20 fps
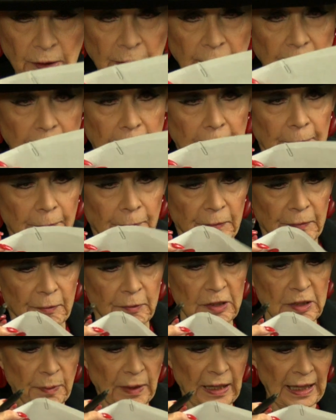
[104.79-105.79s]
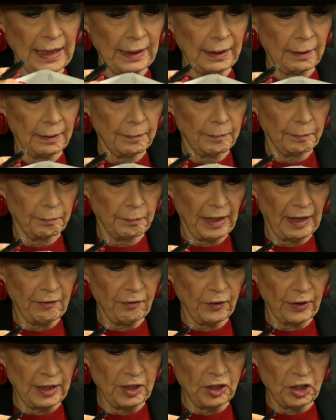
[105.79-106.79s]
It was by my
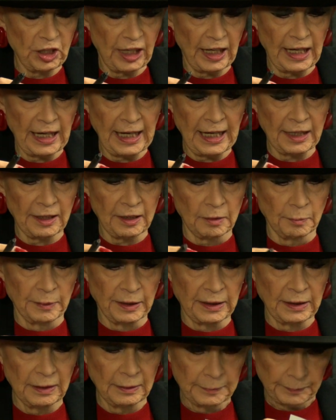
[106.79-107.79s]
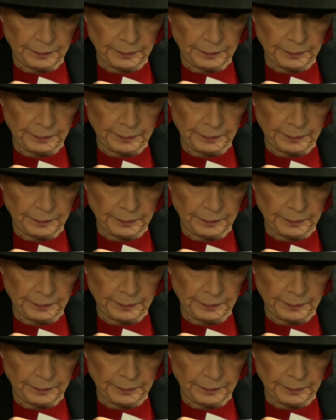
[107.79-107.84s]
friend Jay Handelman.